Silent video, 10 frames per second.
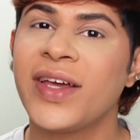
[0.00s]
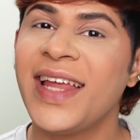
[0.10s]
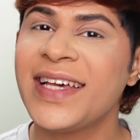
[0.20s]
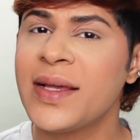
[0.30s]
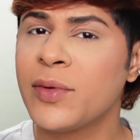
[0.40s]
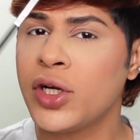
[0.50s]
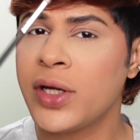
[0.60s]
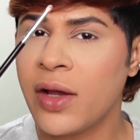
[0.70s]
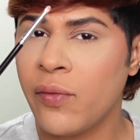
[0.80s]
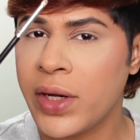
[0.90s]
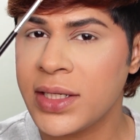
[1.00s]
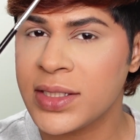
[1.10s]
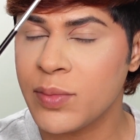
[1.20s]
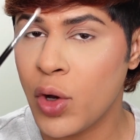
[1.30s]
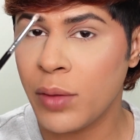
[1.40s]
next I'm going to take a very
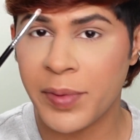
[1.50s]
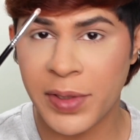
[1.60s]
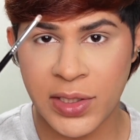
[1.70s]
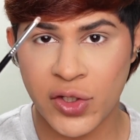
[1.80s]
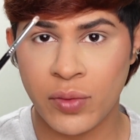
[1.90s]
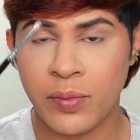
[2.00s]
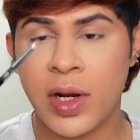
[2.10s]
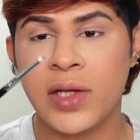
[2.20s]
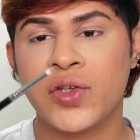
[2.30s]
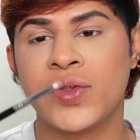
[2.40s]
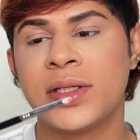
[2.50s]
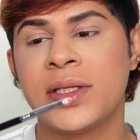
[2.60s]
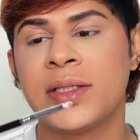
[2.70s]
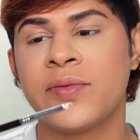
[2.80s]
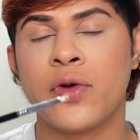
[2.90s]
small precision brush. This
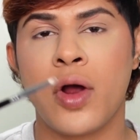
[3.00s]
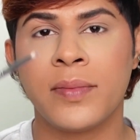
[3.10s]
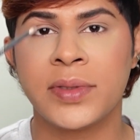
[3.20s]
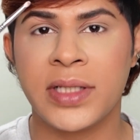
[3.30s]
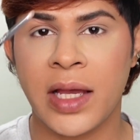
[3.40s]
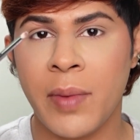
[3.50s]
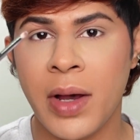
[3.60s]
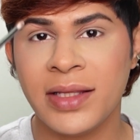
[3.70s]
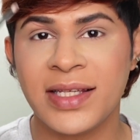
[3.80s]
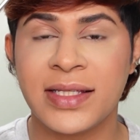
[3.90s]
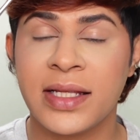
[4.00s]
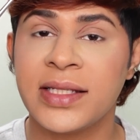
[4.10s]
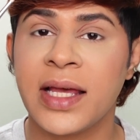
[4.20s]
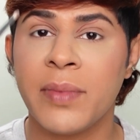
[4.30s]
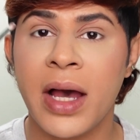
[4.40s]
is from Sigma. This is the
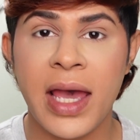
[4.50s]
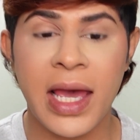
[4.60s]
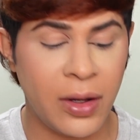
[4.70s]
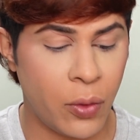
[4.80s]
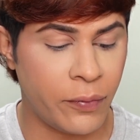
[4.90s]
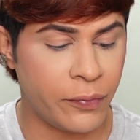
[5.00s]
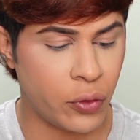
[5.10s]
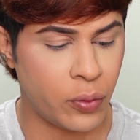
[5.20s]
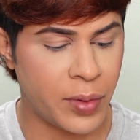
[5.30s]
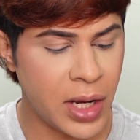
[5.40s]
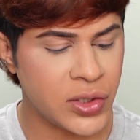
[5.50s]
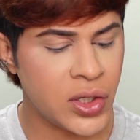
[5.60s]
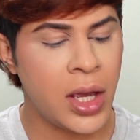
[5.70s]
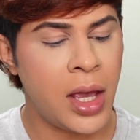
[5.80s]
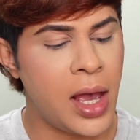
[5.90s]
Sigma L04 brush,
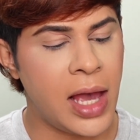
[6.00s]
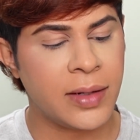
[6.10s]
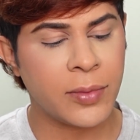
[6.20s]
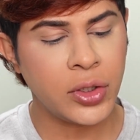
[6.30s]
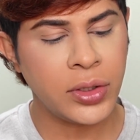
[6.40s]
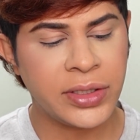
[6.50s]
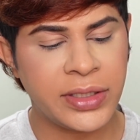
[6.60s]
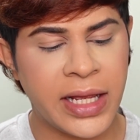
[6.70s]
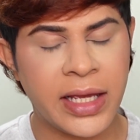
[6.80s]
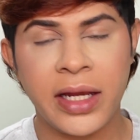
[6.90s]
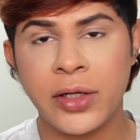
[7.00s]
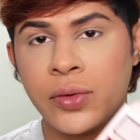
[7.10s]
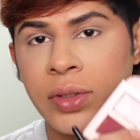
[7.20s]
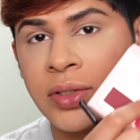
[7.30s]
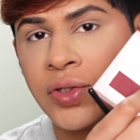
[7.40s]
and I'm going to dig
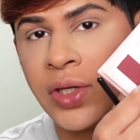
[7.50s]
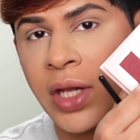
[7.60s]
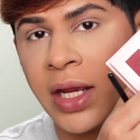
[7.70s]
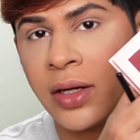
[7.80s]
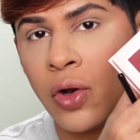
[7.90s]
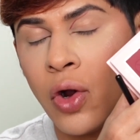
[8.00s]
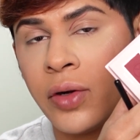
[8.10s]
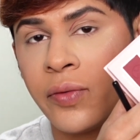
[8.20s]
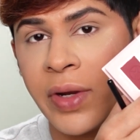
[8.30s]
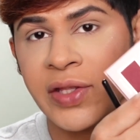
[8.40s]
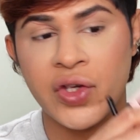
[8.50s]
into this shade called Rich